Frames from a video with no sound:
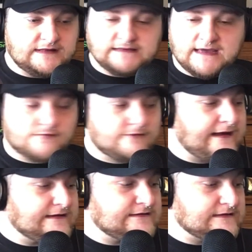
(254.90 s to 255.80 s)
get
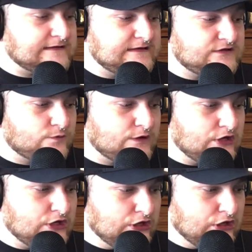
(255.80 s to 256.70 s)
right into this
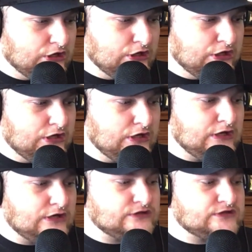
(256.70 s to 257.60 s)

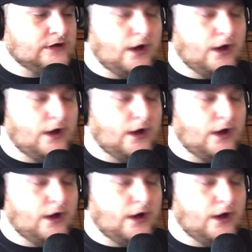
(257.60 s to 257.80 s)
week's.